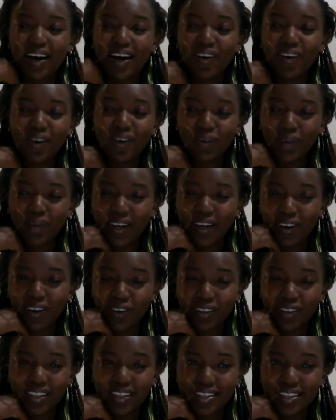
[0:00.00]
Oh my
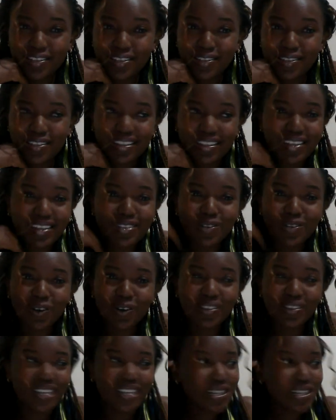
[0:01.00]
God, this
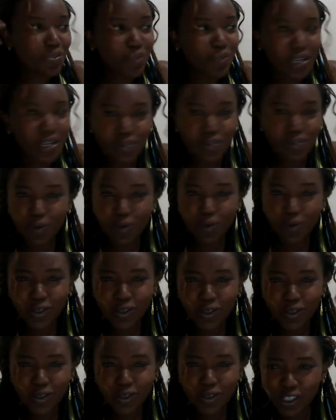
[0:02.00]
song just makes me
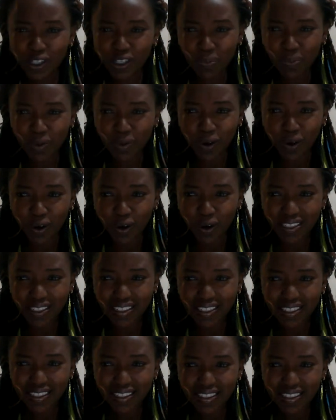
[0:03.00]
want to worship God.